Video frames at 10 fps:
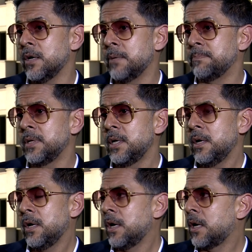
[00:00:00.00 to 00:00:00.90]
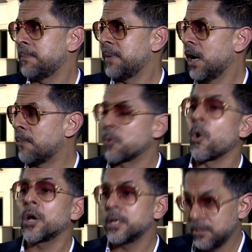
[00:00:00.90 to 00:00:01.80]
Um, um, a
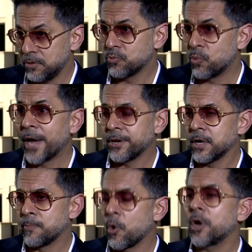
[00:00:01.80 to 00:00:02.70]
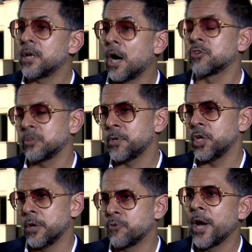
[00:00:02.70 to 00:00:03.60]
Moroccan writer, a Moroccan
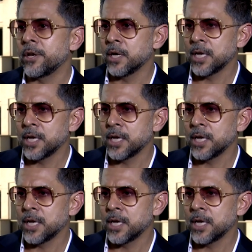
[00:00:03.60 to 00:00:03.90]
entrepreneur and writer.